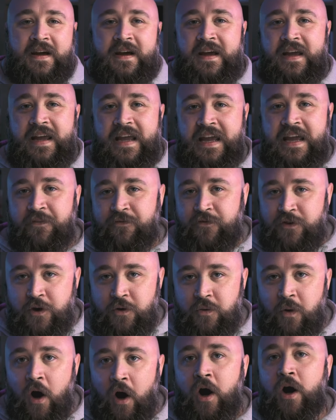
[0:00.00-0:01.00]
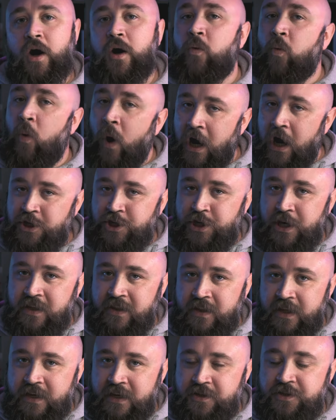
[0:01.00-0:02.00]
If you are watching
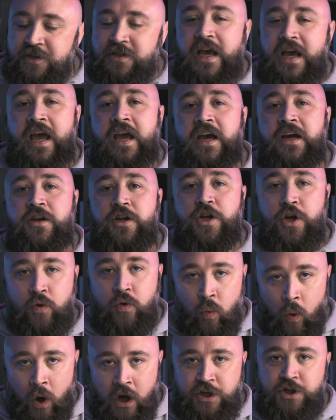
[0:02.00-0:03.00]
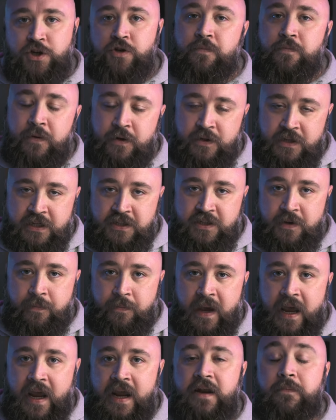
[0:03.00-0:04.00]
this and you want to
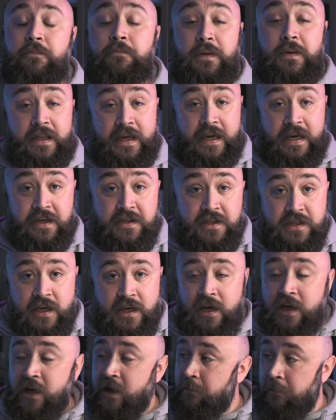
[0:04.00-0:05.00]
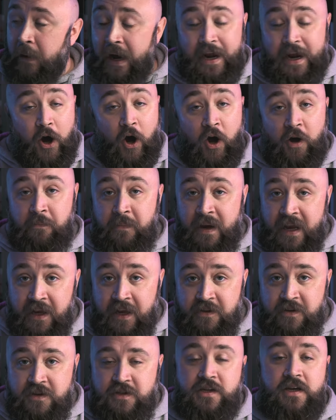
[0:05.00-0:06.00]
participate, please, by all
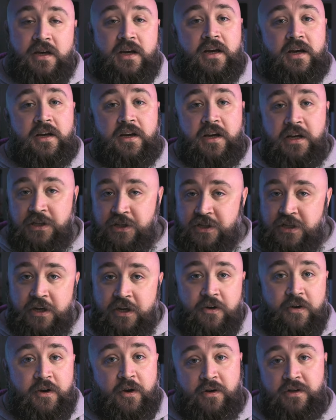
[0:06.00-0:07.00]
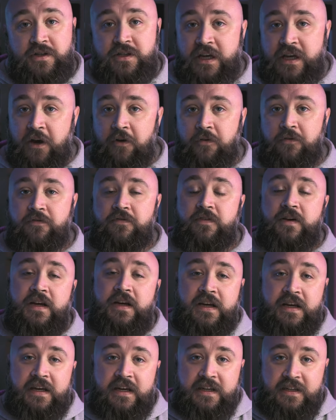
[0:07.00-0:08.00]
means, consider yourself
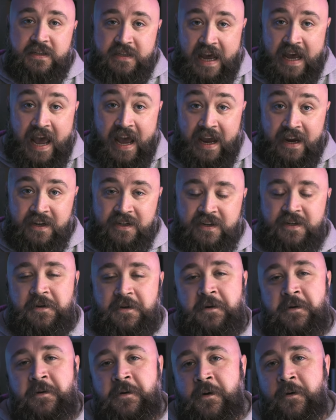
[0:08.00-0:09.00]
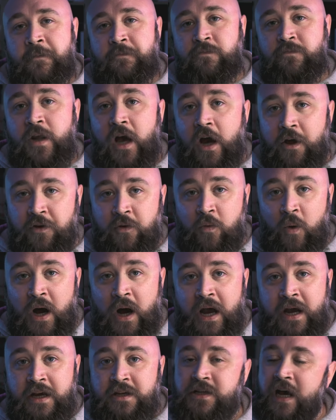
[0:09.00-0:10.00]
tagged.
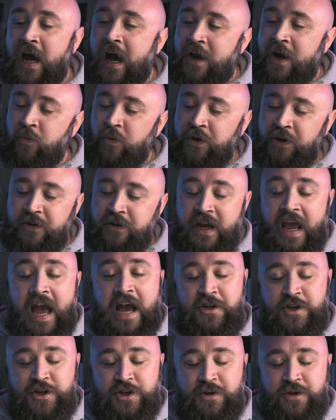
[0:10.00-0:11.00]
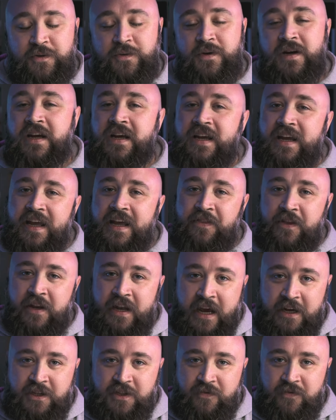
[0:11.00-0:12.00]
Otherwise, I will catch you in the
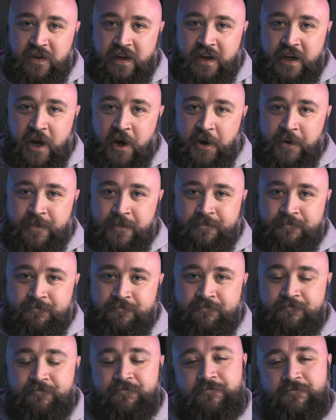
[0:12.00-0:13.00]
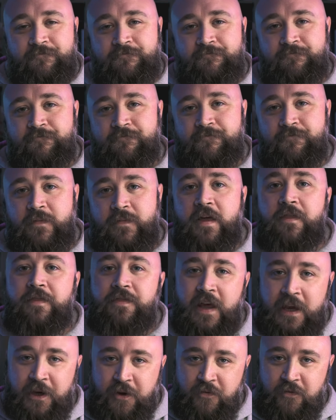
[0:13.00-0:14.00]
next video.
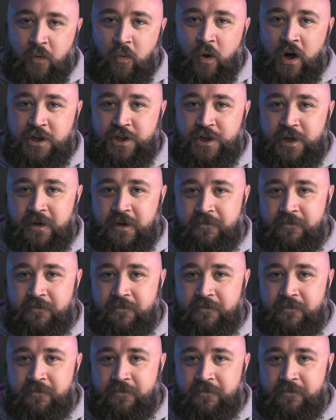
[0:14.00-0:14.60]
Thank you for watching.